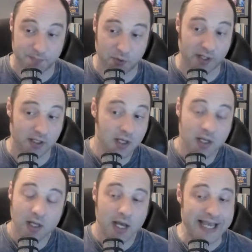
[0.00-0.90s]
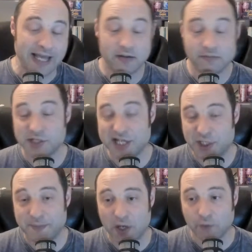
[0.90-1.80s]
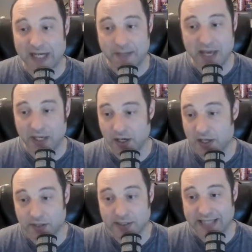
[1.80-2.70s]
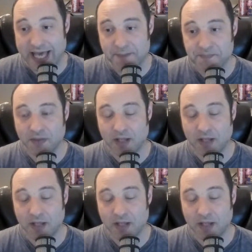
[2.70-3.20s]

Boy, again, there's not a ship I don't recommend or anything like that.